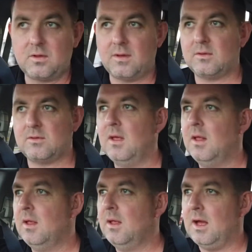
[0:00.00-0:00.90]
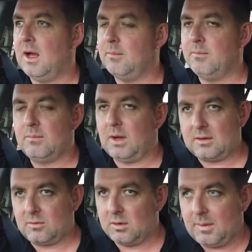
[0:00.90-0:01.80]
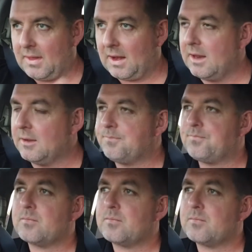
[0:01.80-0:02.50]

service. Um, I can talk about that later.